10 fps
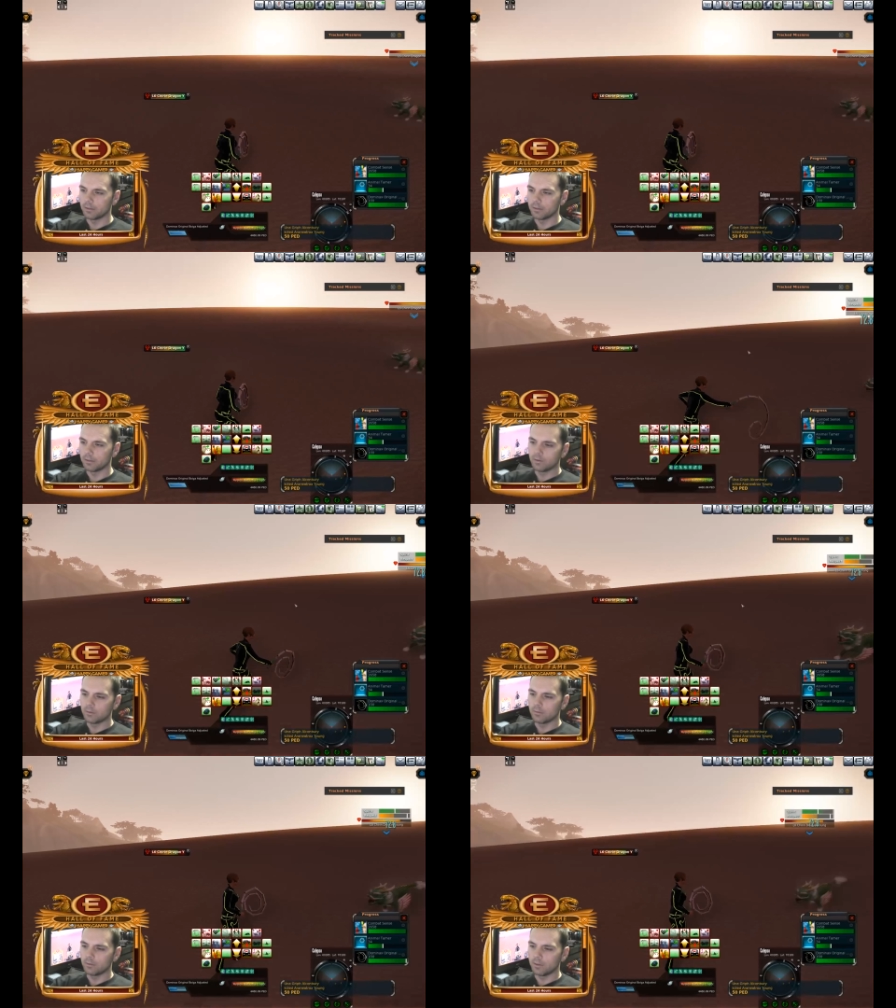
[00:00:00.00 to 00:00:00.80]

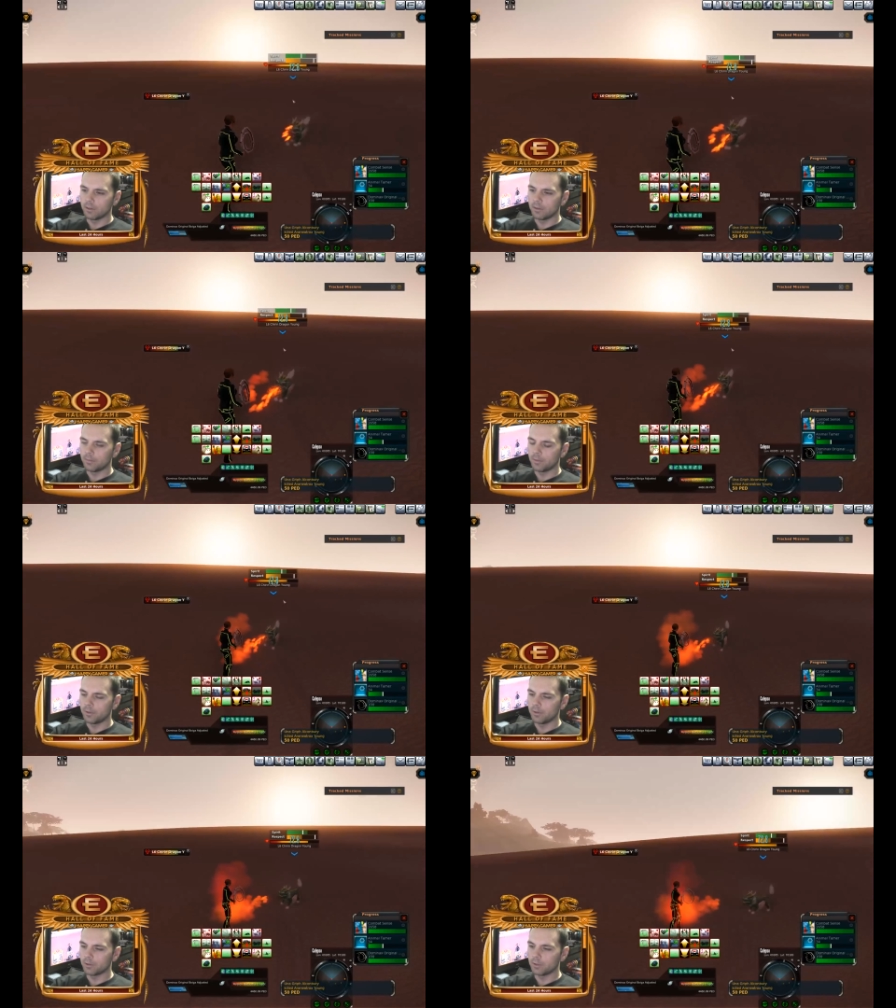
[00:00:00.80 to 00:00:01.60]
So
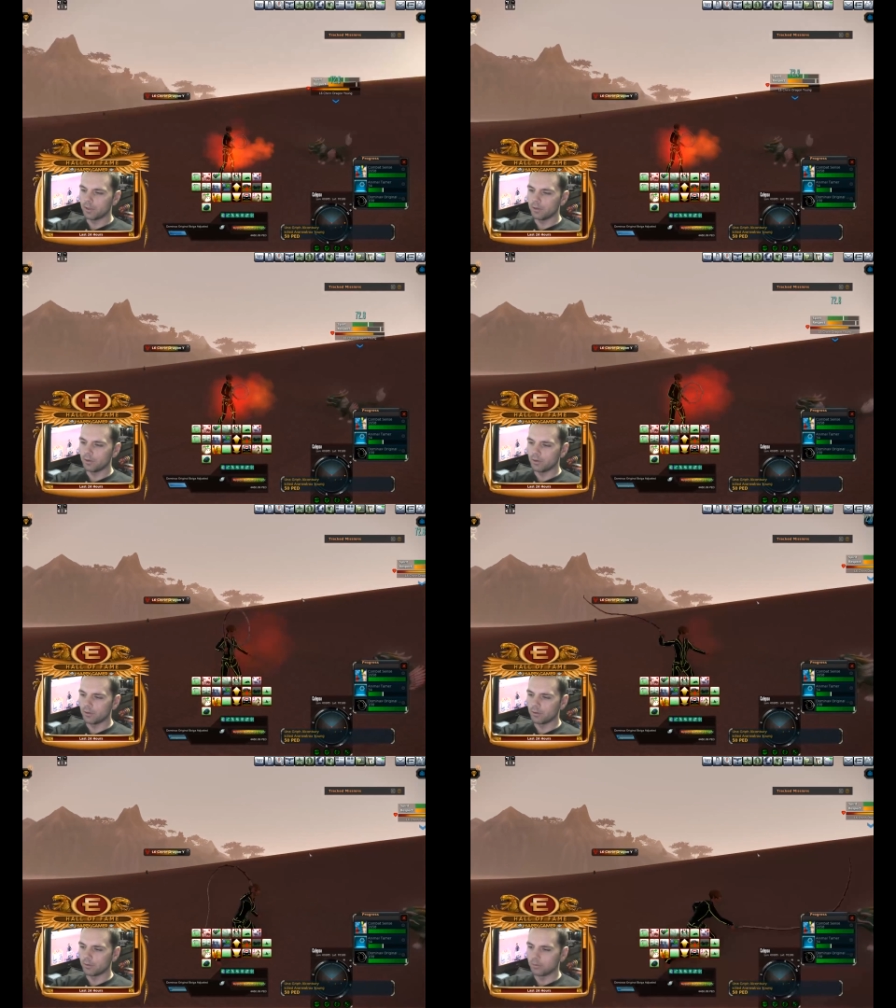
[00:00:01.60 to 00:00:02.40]
there's a lot you can
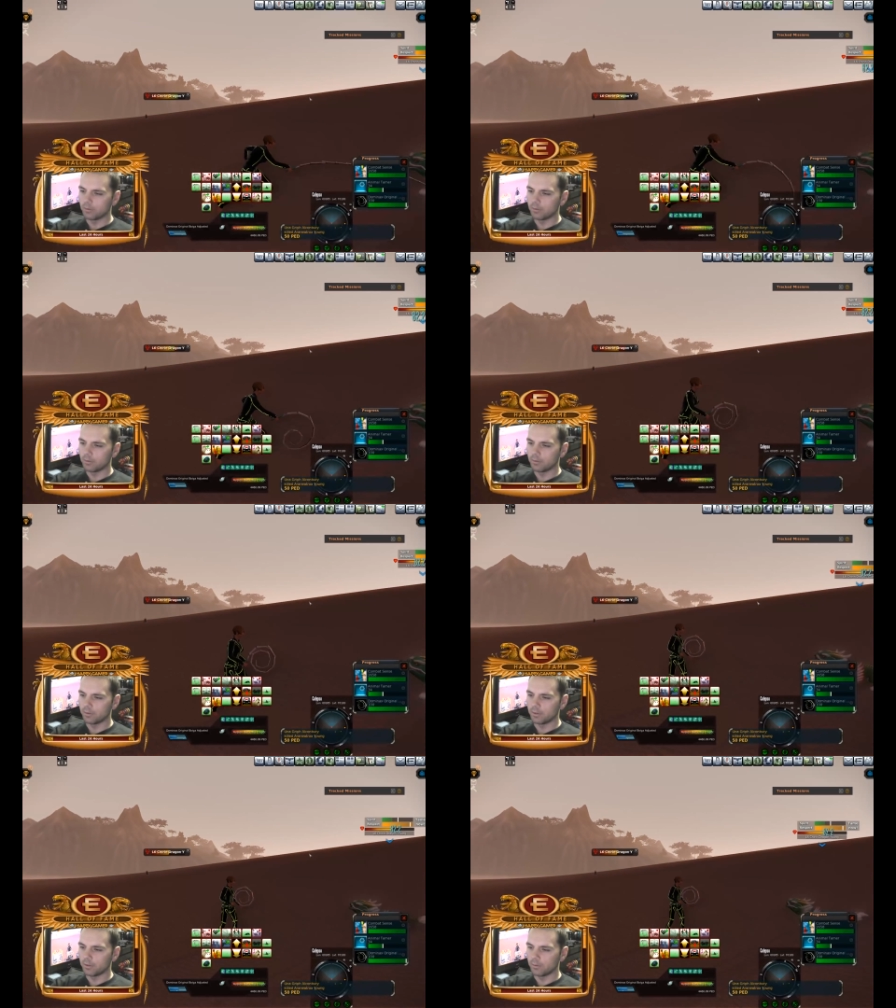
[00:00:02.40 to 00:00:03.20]
do though,
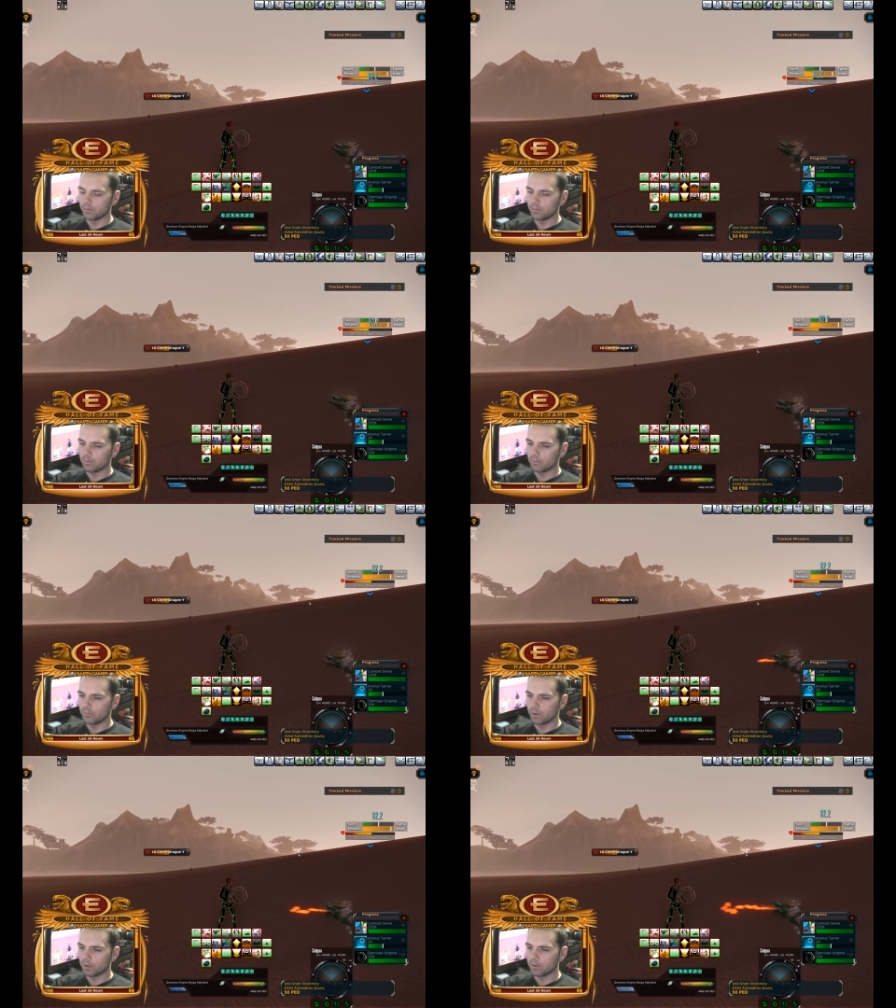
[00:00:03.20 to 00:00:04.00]
and
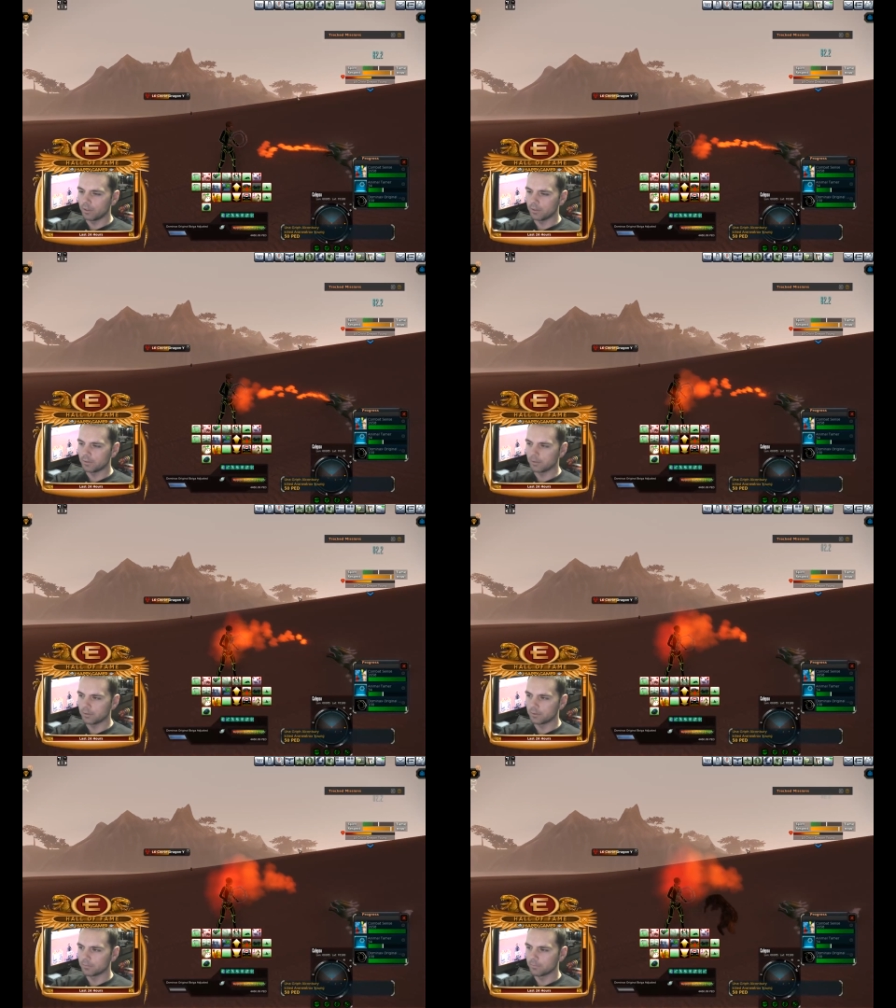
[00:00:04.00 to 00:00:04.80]
one of the things
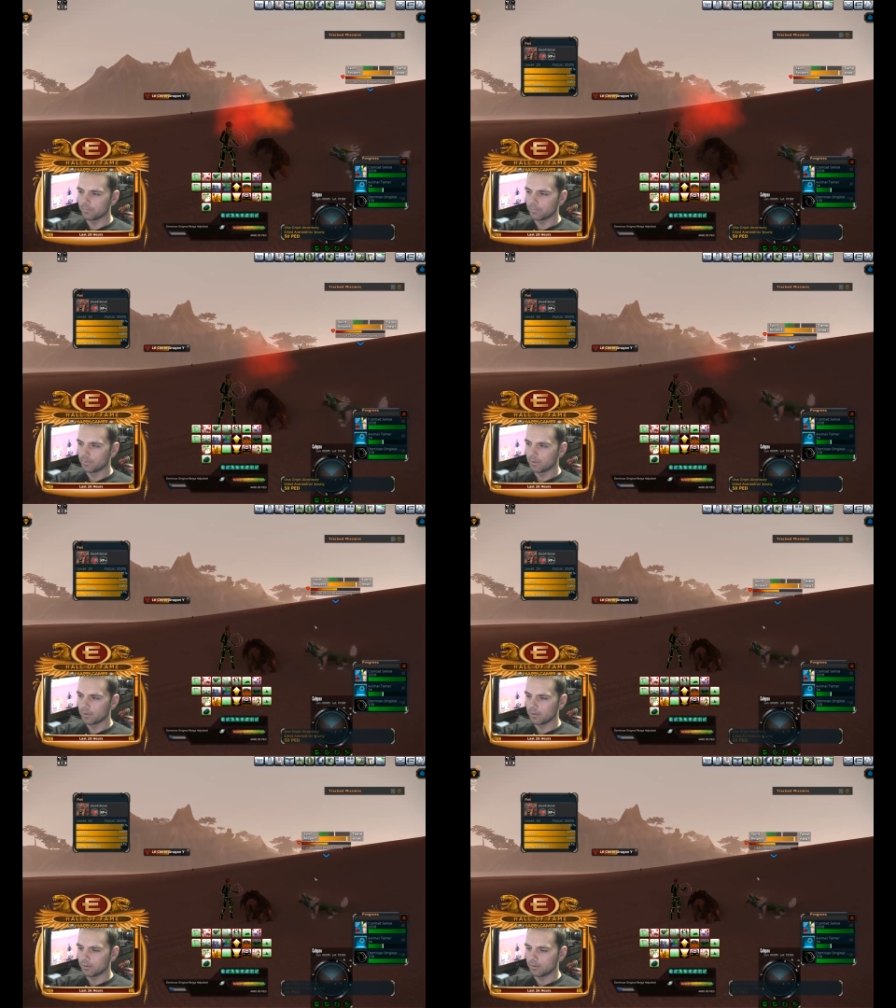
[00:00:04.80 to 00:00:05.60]
is,
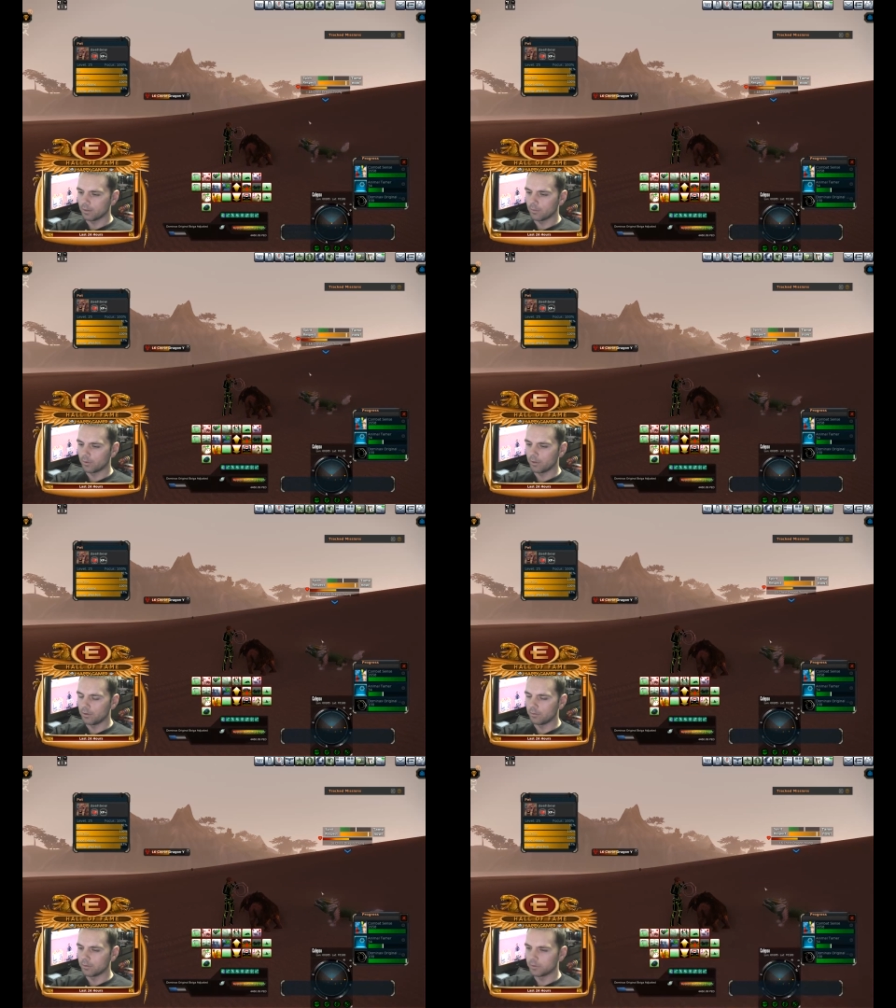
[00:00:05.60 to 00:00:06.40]
like, what I
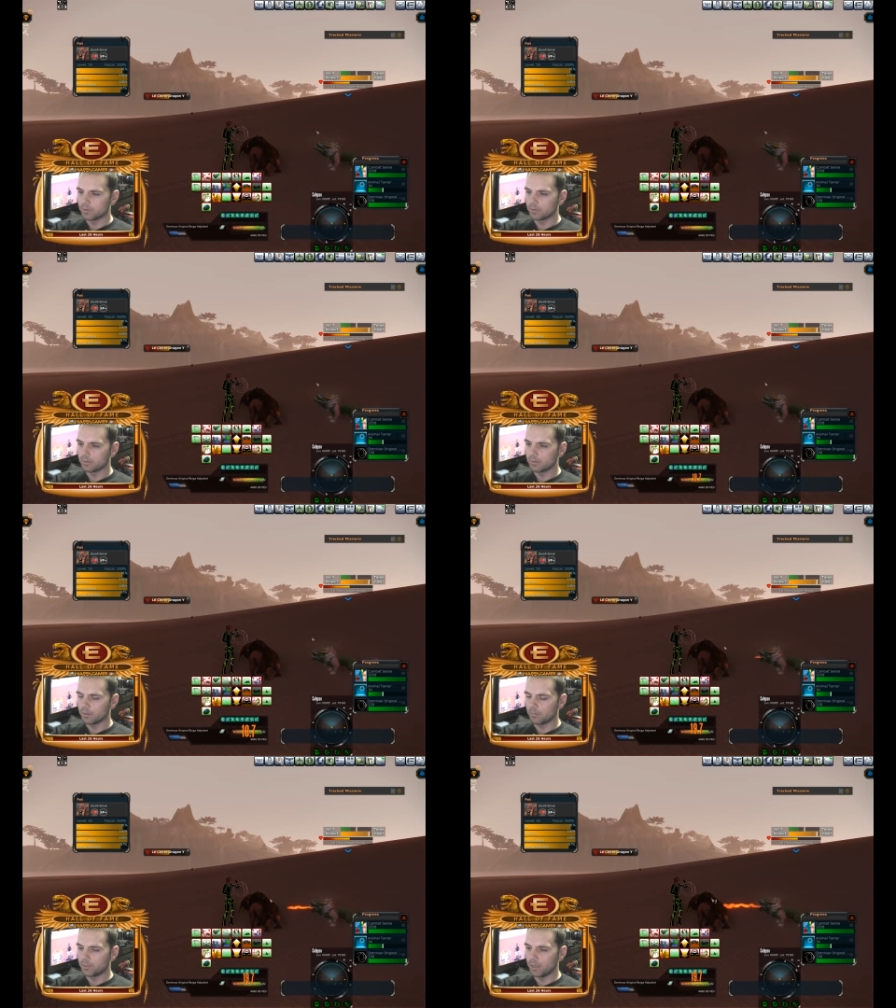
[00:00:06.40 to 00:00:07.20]
do is
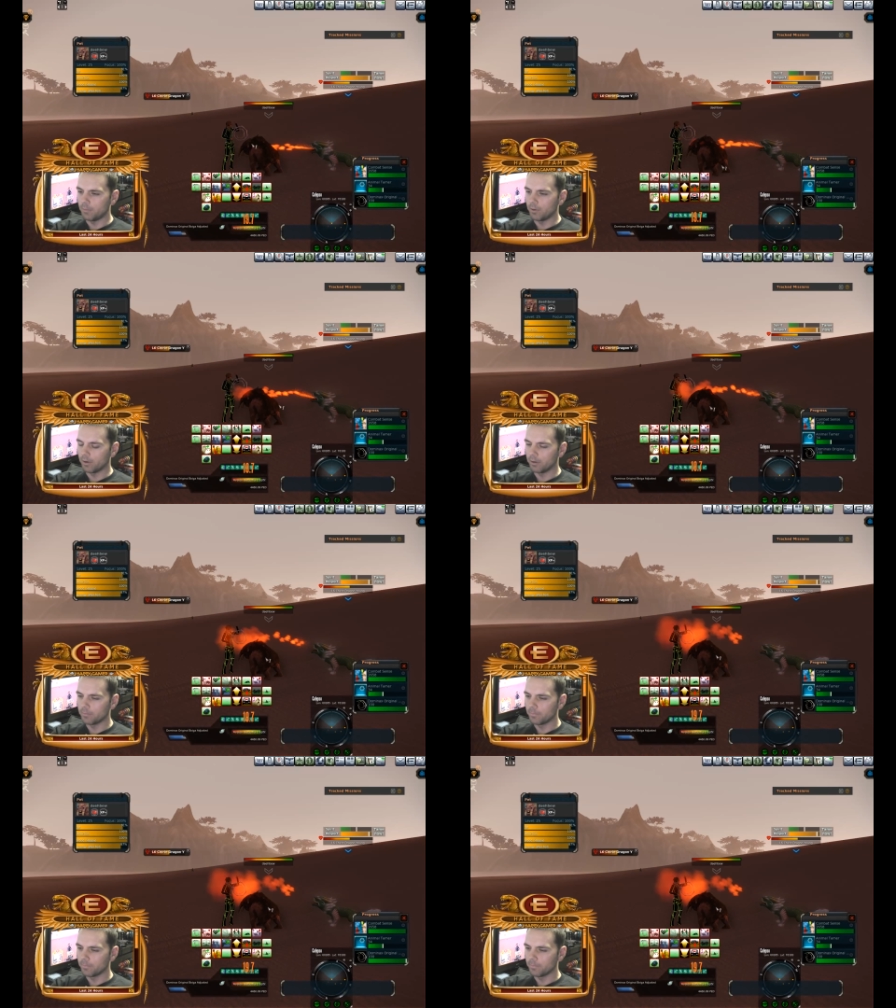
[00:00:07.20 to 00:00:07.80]
I'm taming, right?